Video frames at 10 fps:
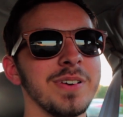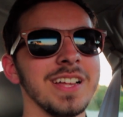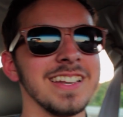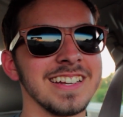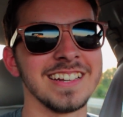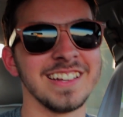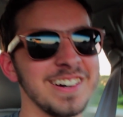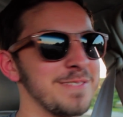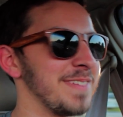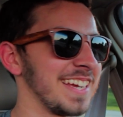But,
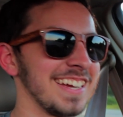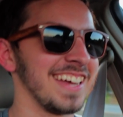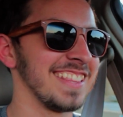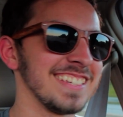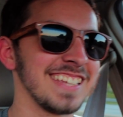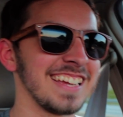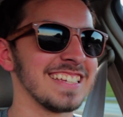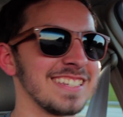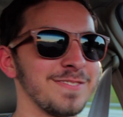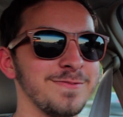oh my god, this thing
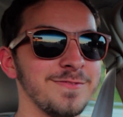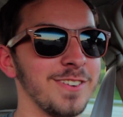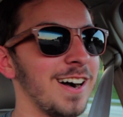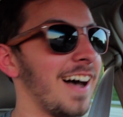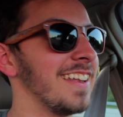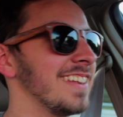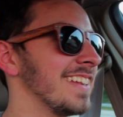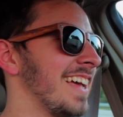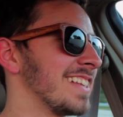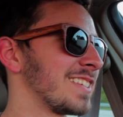is fun.
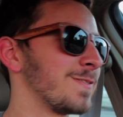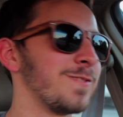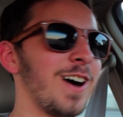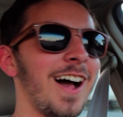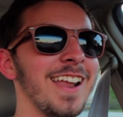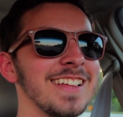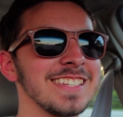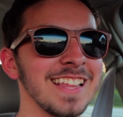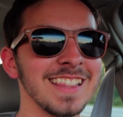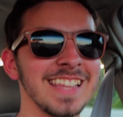It's fun,
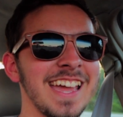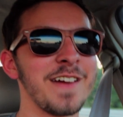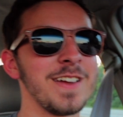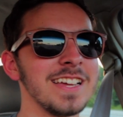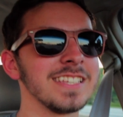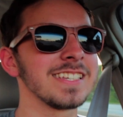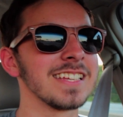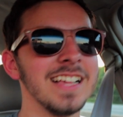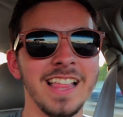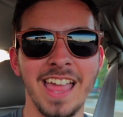it's hilarious,
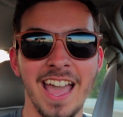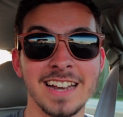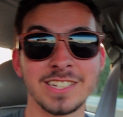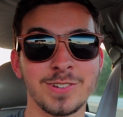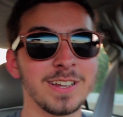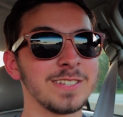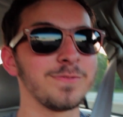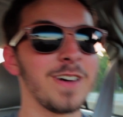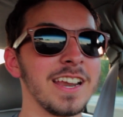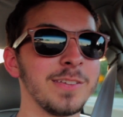and it's great
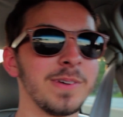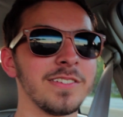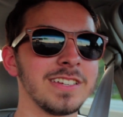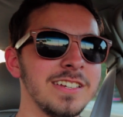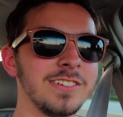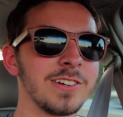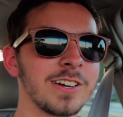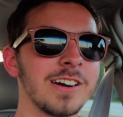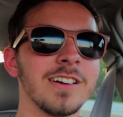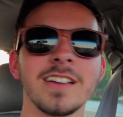to finally be able to hear your
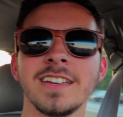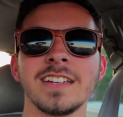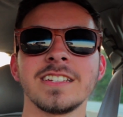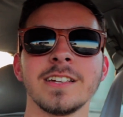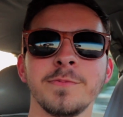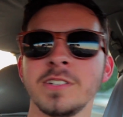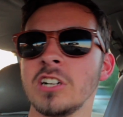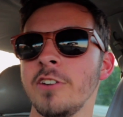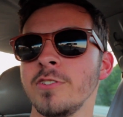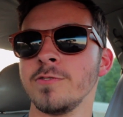car again because I've been
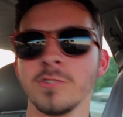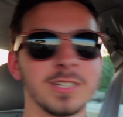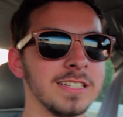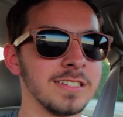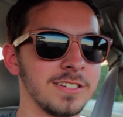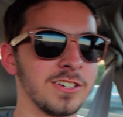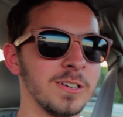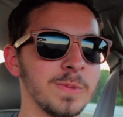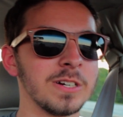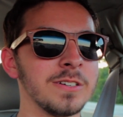driving a 4-cylinder
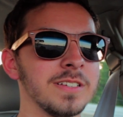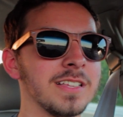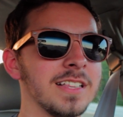turbo.